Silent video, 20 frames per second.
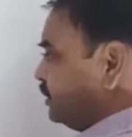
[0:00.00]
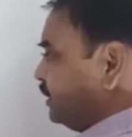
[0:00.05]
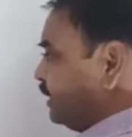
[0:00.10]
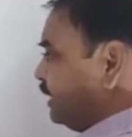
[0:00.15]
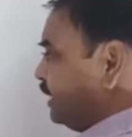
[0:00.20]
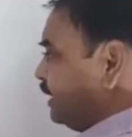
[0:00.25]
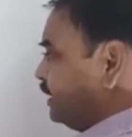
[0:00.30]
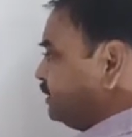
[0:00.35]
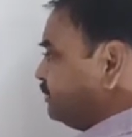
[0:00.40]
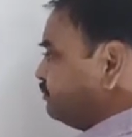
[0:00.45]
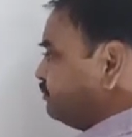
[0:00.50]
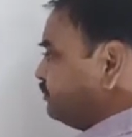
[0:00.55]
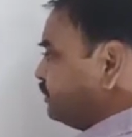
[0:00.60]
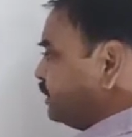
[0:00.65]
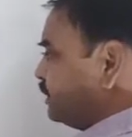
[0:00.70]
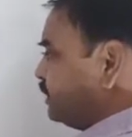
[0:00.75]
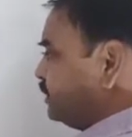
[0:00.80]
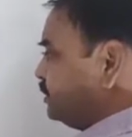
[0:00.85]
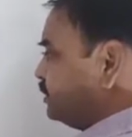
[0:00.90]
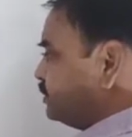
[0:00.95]
n
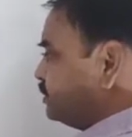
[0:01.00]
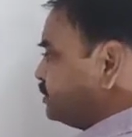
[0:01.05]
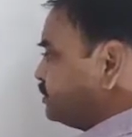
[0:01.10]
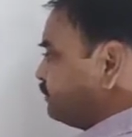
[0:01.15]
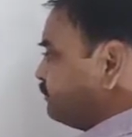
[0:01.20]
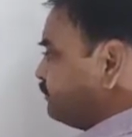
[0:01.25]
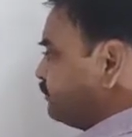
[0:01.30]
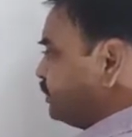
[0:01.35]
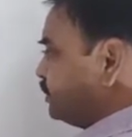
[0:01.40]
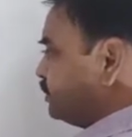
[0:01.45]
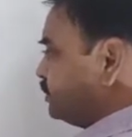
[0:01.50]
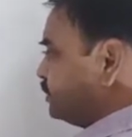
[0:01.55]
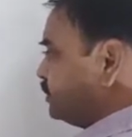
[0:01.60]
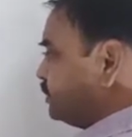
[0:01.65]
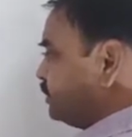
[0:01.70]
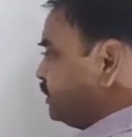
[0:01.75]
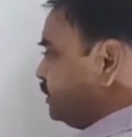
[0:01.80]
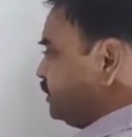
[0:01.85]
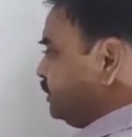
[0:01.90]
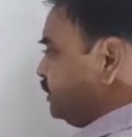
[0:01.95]
minus
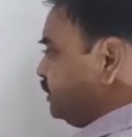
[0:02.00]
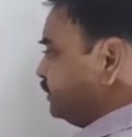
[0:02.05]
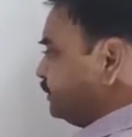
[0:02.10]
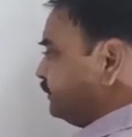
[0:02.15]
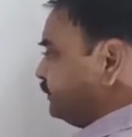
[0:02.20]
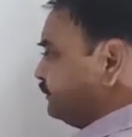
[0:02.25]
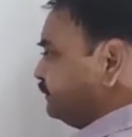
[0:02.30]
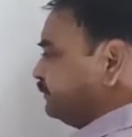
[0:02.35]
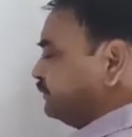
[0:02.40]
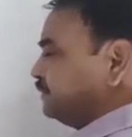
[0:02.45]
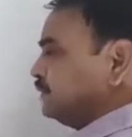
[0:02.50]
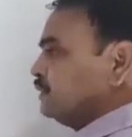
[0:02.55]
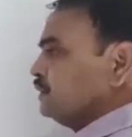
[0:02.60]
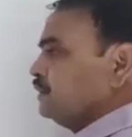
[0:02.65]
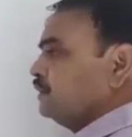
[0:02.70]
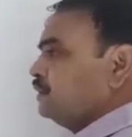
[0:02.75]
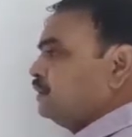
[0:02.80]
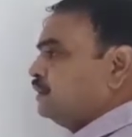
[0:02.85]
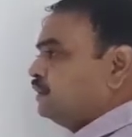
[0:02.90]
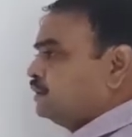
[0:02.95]
1D.
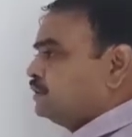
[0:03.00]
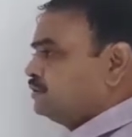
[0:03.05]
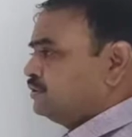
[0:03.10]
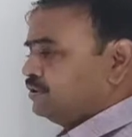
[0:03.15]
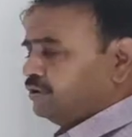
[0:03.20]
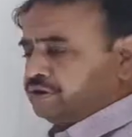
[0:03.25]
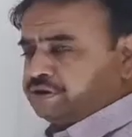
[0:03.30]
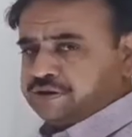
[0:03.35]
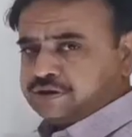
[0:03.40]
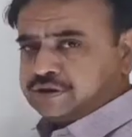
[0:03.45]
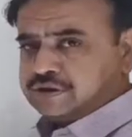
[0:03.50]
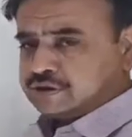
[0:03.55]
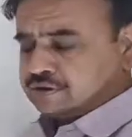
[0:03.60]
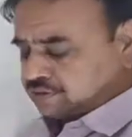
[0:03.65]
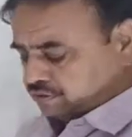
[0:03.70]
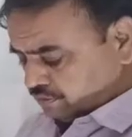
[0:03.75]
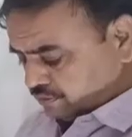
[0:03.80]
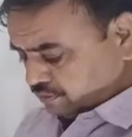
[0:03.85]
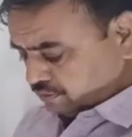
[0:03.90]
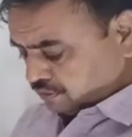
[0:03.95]
See
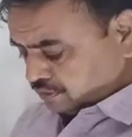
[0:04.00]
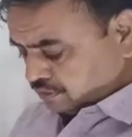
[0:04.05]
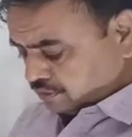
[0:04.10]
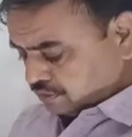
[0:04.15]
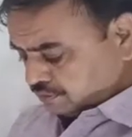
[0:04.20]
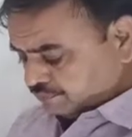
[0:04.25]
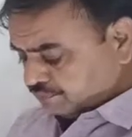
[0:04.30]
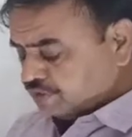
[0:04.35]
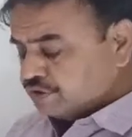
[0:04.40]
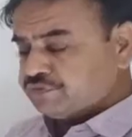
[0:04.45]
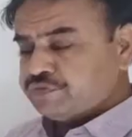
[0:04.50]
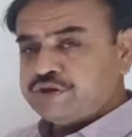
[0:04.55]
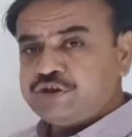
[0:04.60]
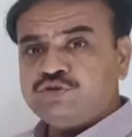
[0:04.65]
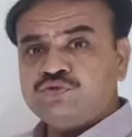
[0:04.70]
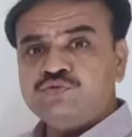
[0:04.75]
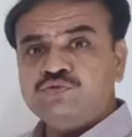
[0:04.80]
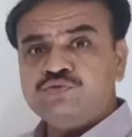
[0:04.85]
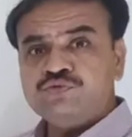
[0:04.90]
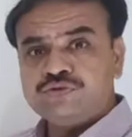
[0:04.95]
here,
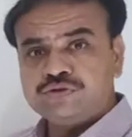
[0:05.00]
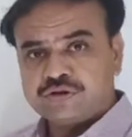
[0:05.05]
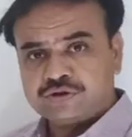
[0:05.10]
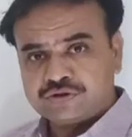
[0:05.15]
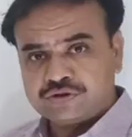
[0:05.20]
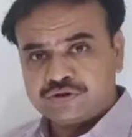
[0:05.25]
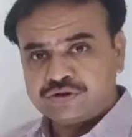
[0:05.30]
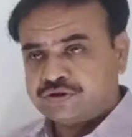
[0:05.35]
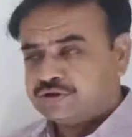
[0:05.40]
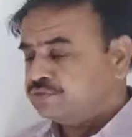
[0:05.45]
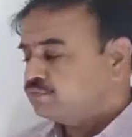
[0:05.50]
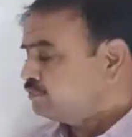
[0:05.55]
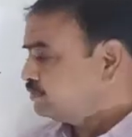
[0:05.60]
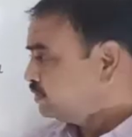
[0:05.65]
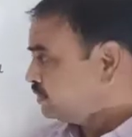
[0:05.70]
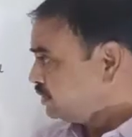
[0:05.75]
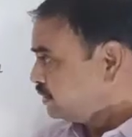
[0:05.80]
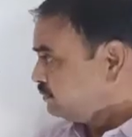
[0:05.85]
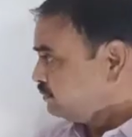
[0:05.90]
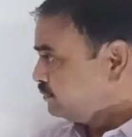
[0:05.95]
between two successive
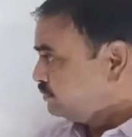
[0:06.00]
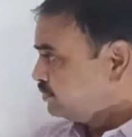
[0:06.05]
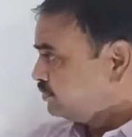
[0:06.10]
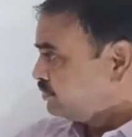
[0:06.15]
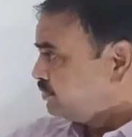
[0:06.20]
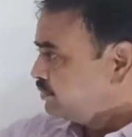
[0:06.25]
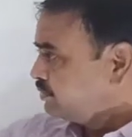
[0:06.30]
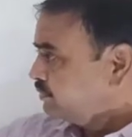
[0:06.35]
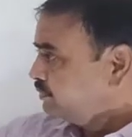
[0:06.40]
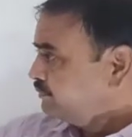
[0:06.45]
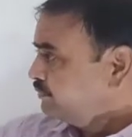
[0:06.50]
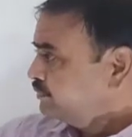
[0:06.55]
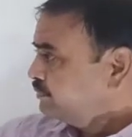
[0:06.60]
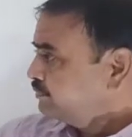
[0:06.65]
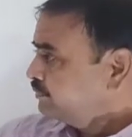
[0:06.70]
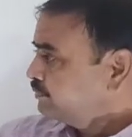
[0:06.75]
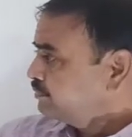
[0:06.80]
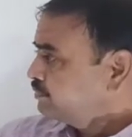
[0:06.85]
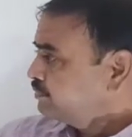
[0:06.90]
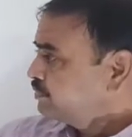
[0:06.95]
terms,
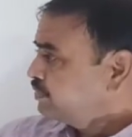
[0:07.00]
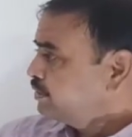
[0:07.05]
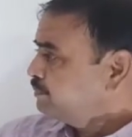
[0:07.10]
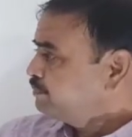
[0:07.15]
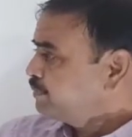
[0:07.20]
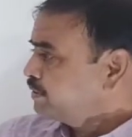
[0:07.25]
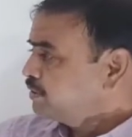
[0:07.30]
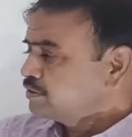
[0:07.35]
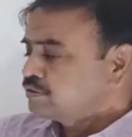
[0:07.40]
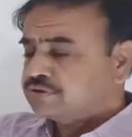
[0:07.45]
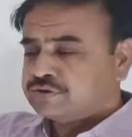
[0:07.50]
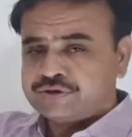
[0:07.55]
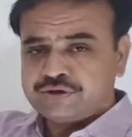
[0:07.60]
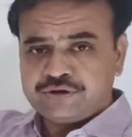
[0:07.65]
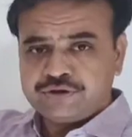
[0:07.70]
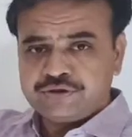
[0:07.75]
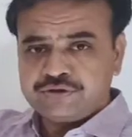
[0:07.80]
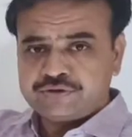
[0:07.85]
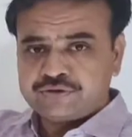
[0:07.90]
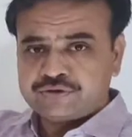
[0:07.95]
difference is